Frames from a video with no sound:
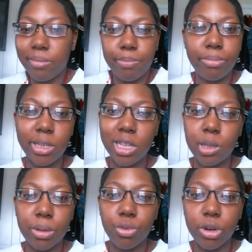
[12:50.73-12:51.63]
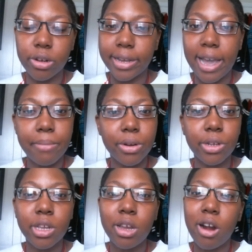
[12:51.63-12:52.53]
And let's be real,
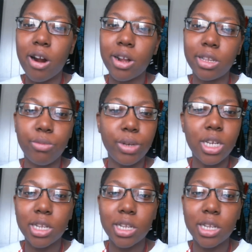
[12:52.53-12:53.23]
we